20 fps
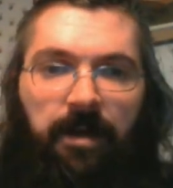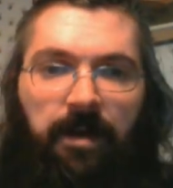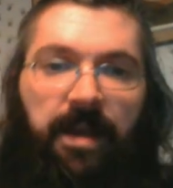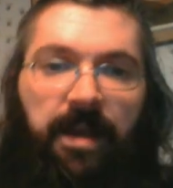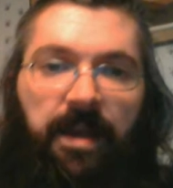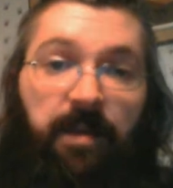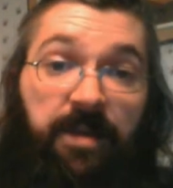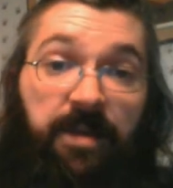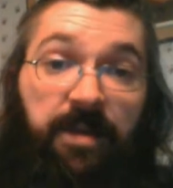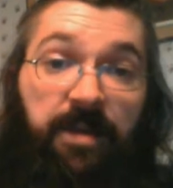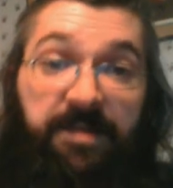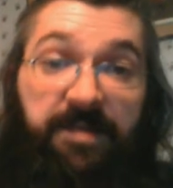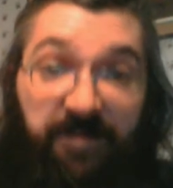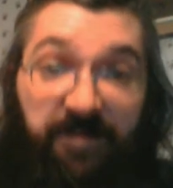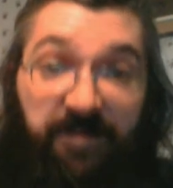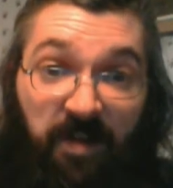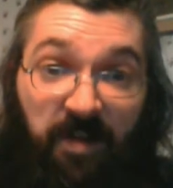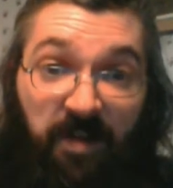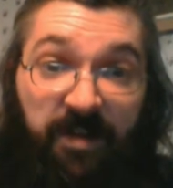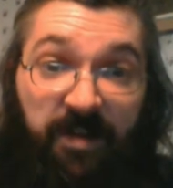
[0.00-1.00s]
Anyway, this
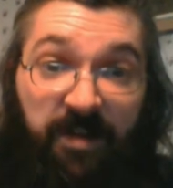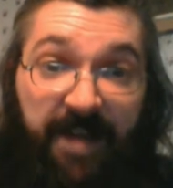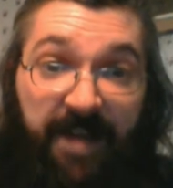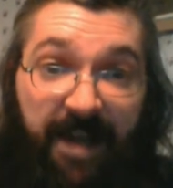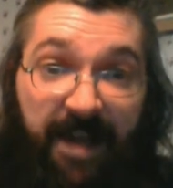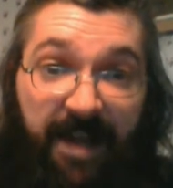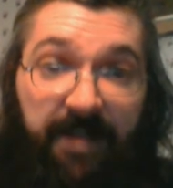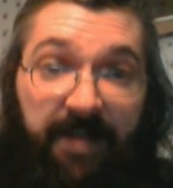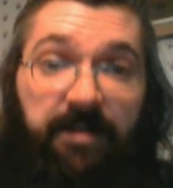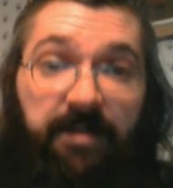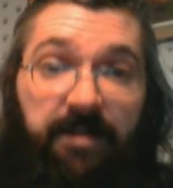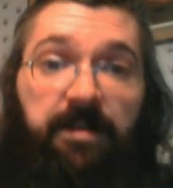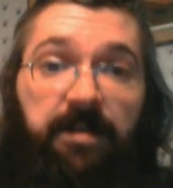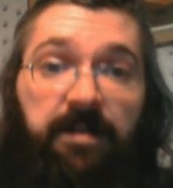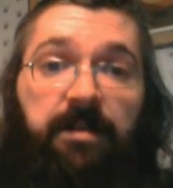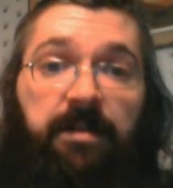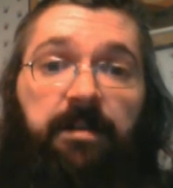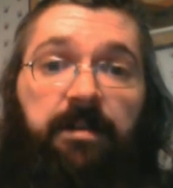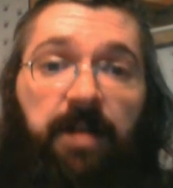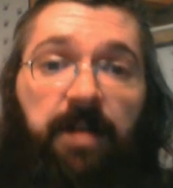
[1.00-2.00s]
very day,
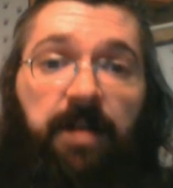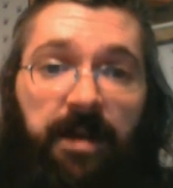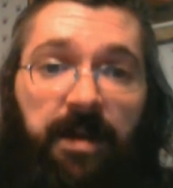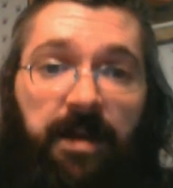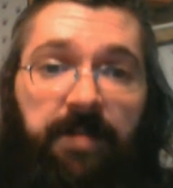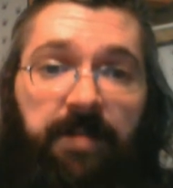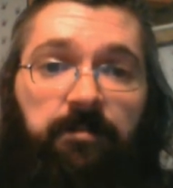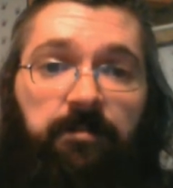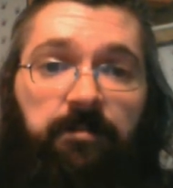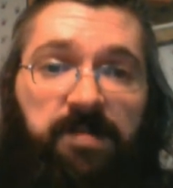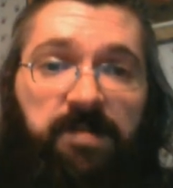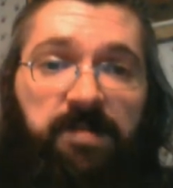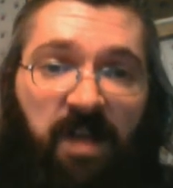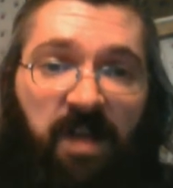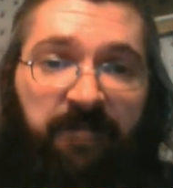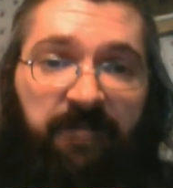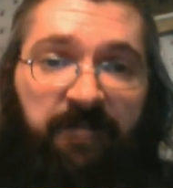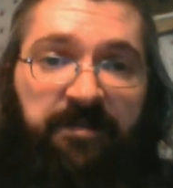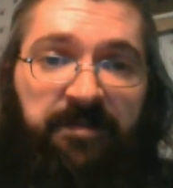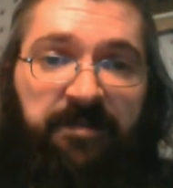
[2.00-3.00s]
I was
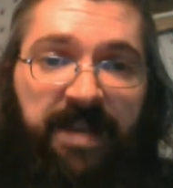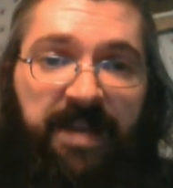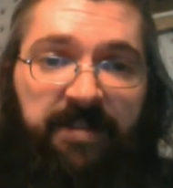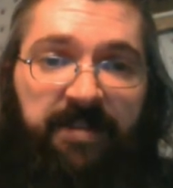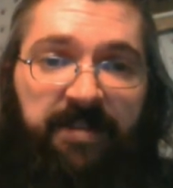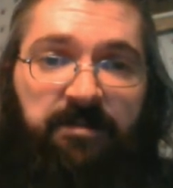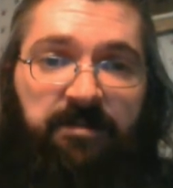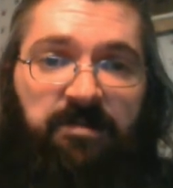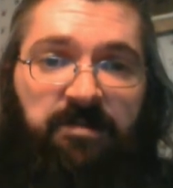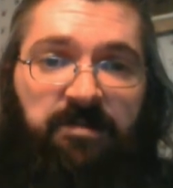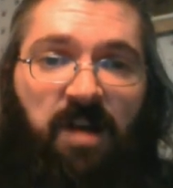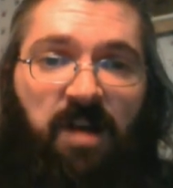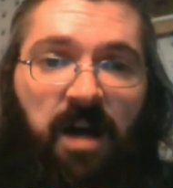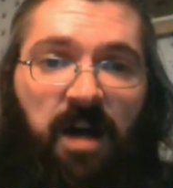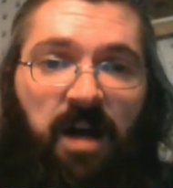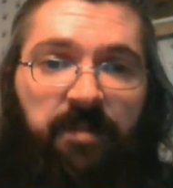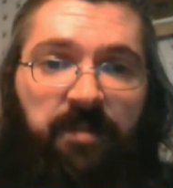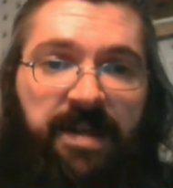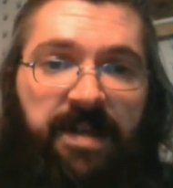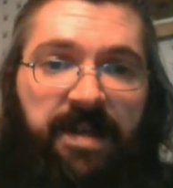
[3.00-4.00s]
offered that
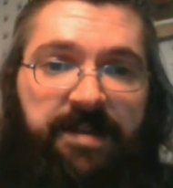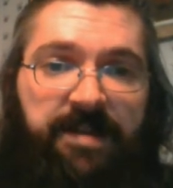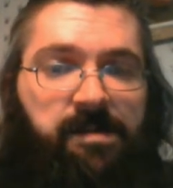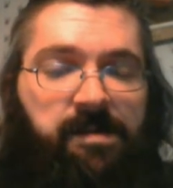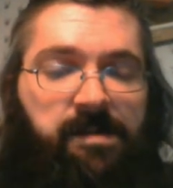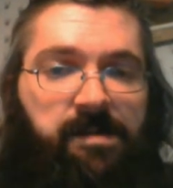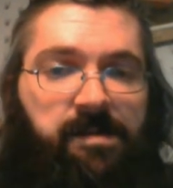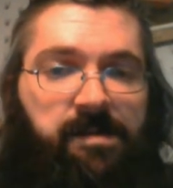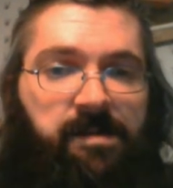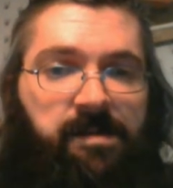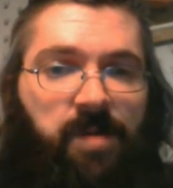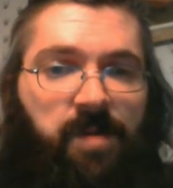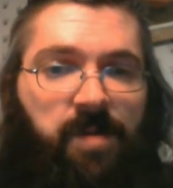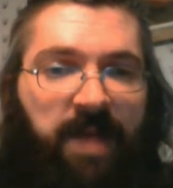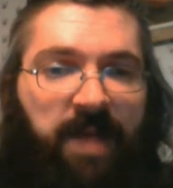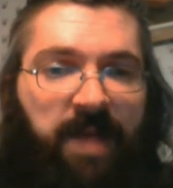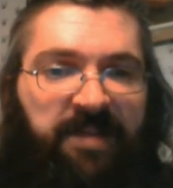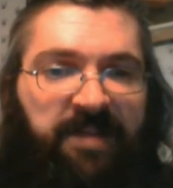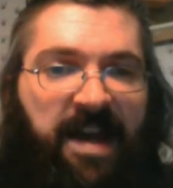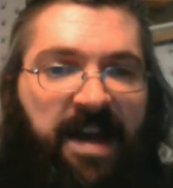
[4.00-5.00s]
job, and you
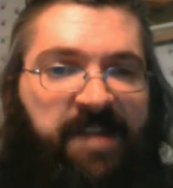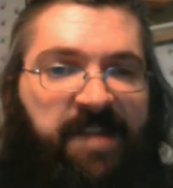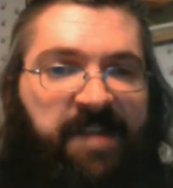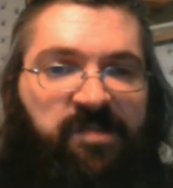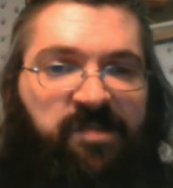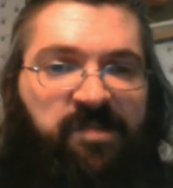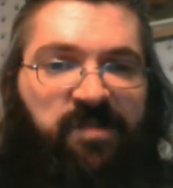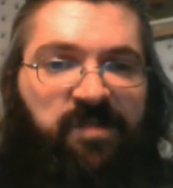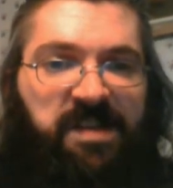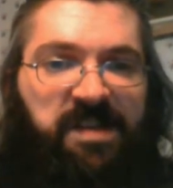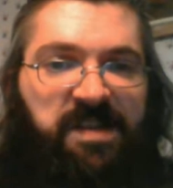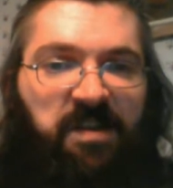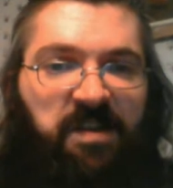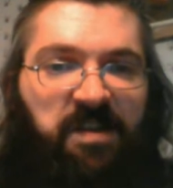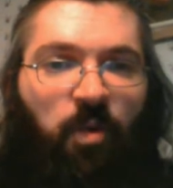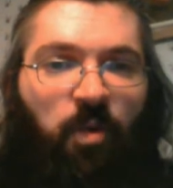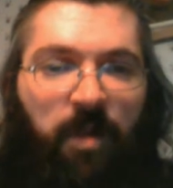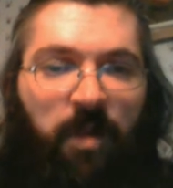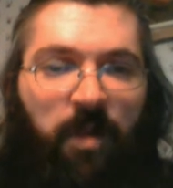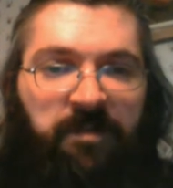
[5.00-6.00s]
have to actually
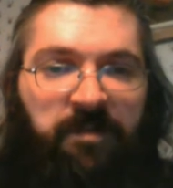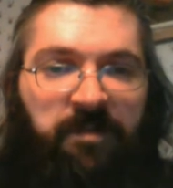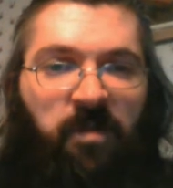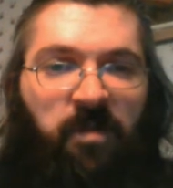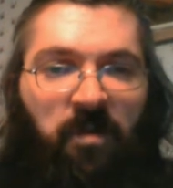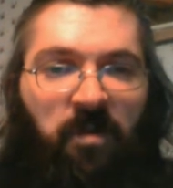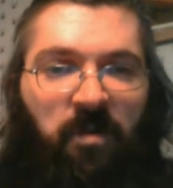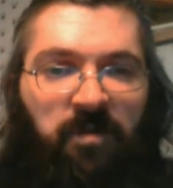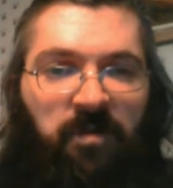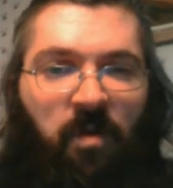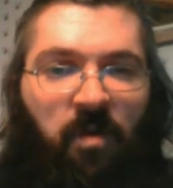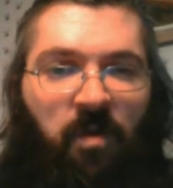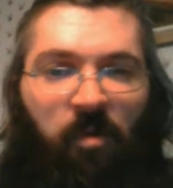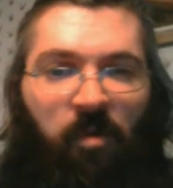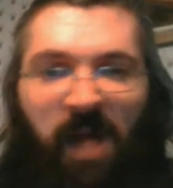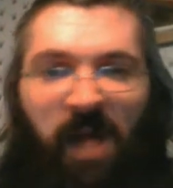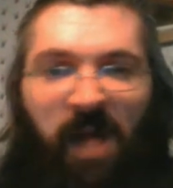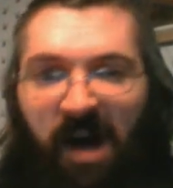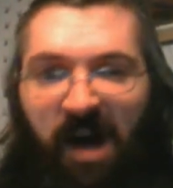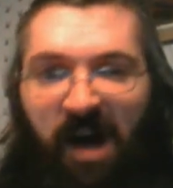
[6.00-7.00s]
equip your own
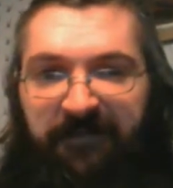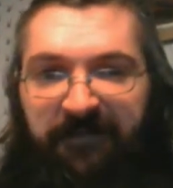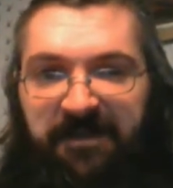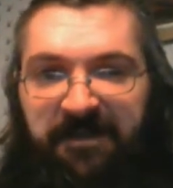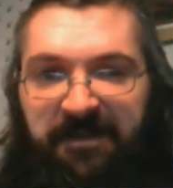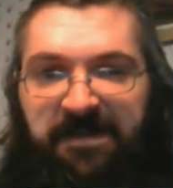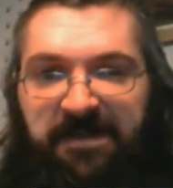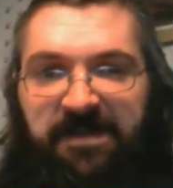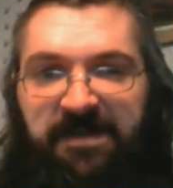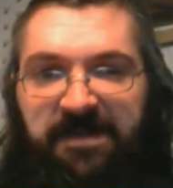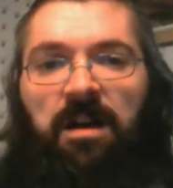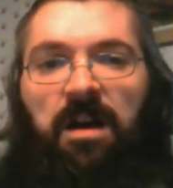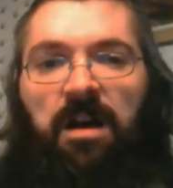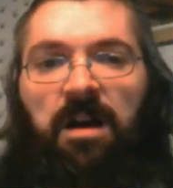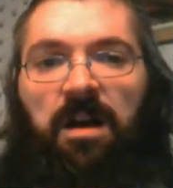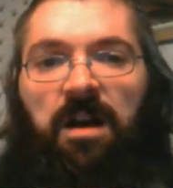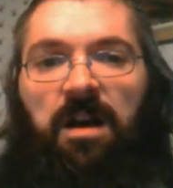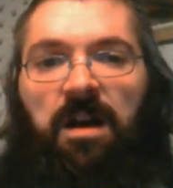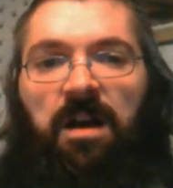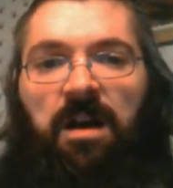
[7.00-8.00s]
home office.
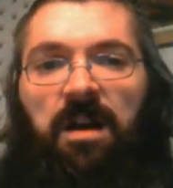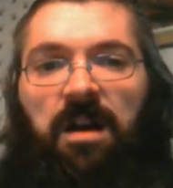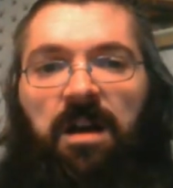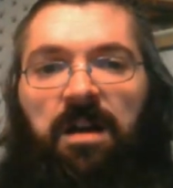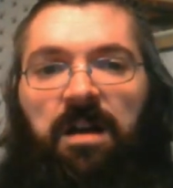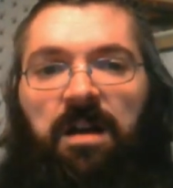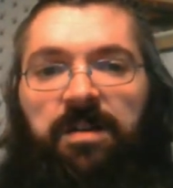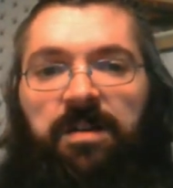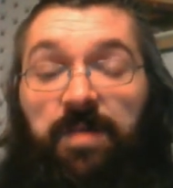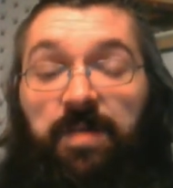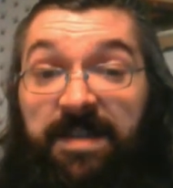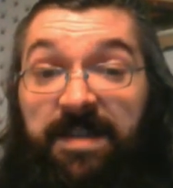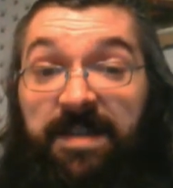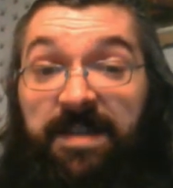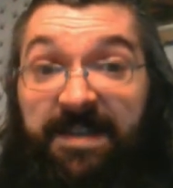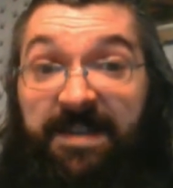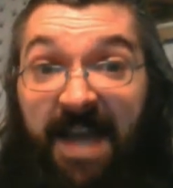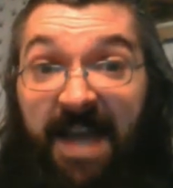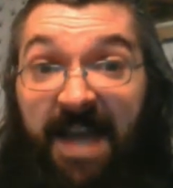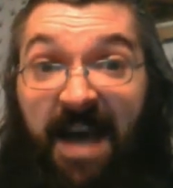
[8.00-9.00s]
You
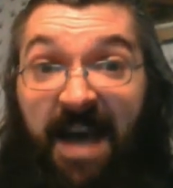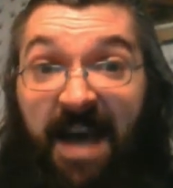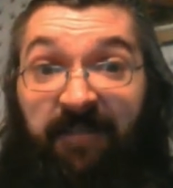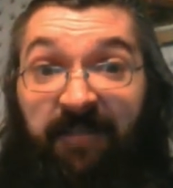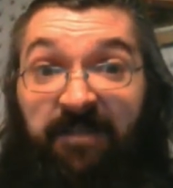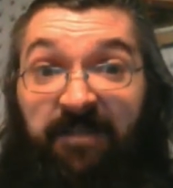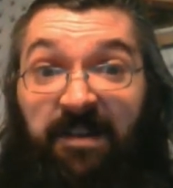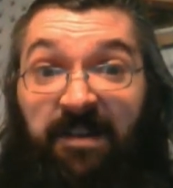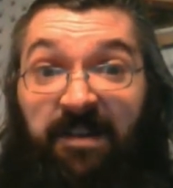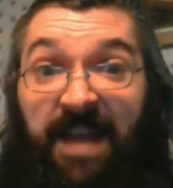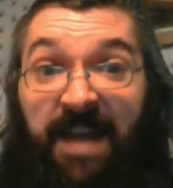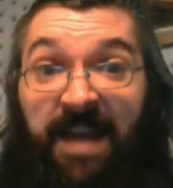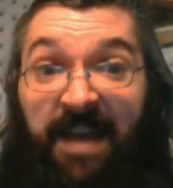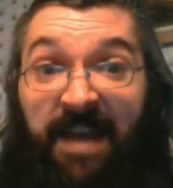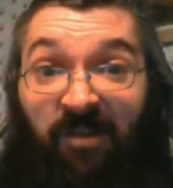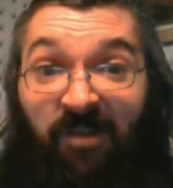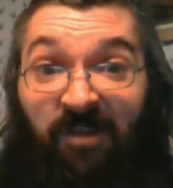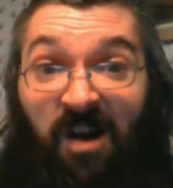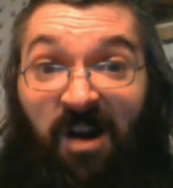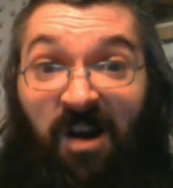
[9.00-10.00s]
need to have an
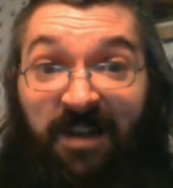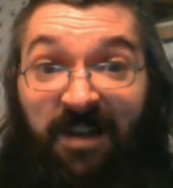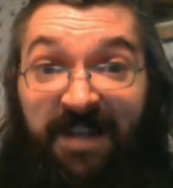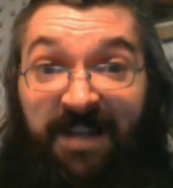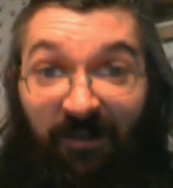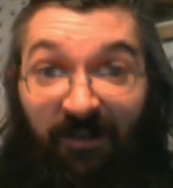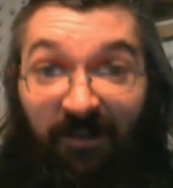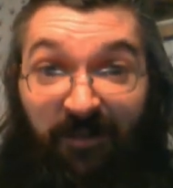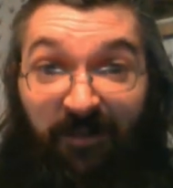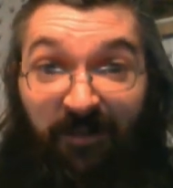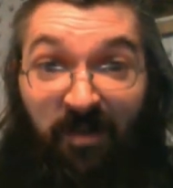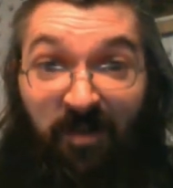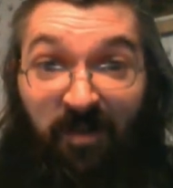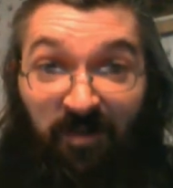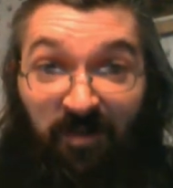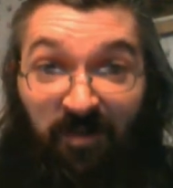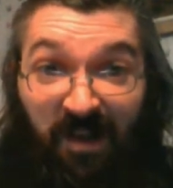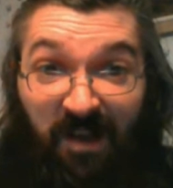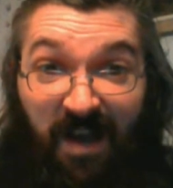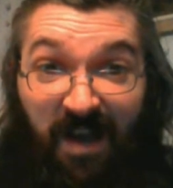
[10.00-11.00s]
analog
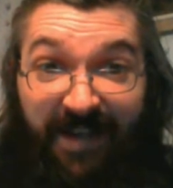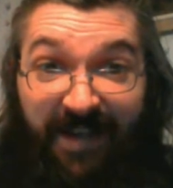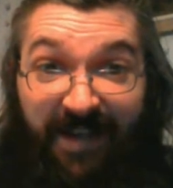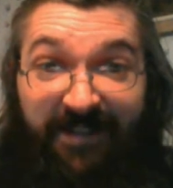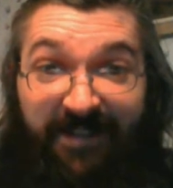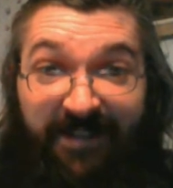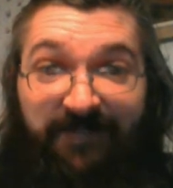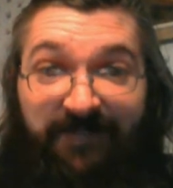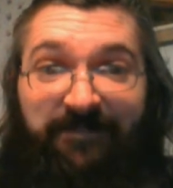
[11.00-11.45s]
telephone line